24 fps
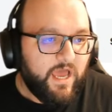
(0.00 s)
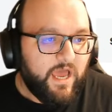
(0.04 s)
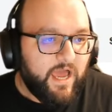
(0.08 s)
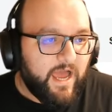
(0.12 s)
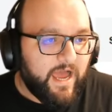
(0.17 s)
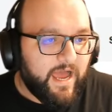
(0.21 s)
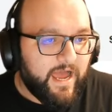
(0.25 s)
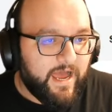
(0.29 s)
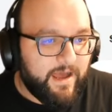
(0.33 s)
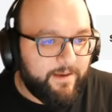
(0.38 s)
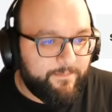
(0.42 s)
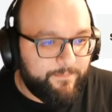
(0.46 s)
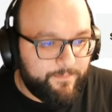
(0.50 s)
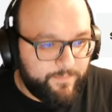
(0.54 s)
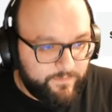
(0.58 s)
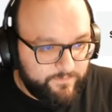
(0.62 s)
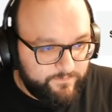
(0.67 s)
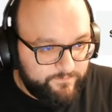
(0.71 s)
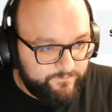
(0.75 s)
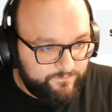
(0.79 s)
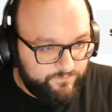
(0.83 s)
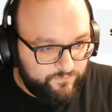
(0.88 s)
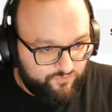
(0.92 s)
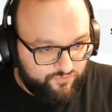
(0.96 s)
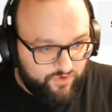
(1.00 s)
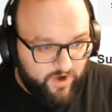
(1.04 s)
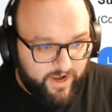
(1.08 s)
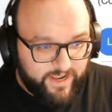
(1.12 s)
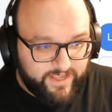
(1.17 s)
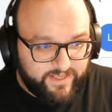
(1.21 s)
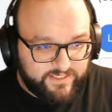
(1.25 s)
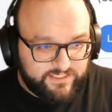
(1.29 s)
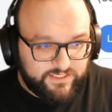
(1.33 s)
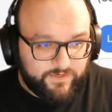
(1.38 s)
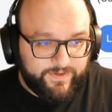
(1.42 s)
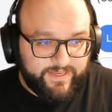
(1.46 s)

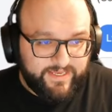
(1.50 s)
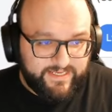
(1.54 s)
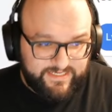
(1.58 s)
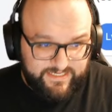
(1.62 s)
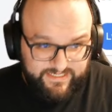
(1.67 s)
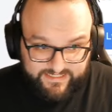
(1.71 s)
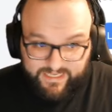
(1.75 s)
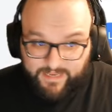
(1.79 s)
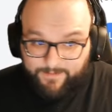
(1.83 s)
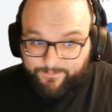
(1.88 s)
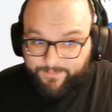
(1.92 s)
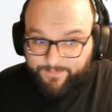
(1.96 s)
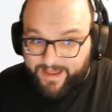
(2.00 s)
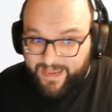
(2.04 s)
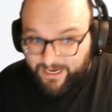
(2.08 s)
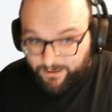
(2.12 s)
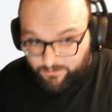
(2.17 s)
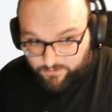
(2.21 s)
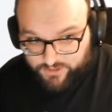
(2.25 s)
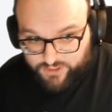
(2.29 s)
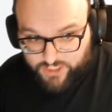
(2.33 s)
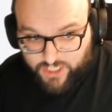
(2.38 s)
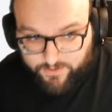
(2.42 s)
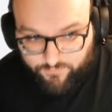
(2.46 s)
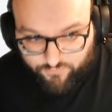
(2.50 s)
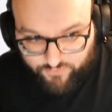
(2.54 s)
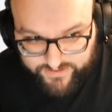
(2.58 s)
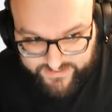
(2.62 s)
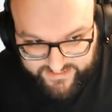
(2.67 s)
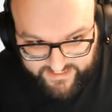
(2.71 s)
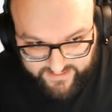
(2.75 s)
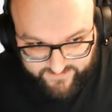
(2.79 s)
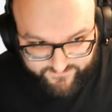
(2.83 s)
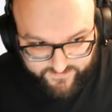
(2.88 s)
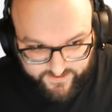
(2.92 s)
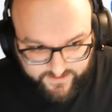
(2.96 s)
Right, so he is a power type
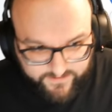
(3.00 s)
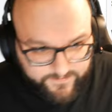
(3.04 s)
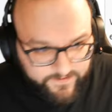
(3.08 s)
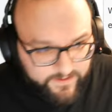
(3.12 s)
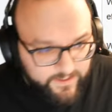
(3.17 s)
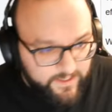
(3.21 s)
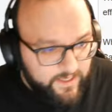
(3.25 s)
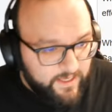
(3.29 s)
receiver.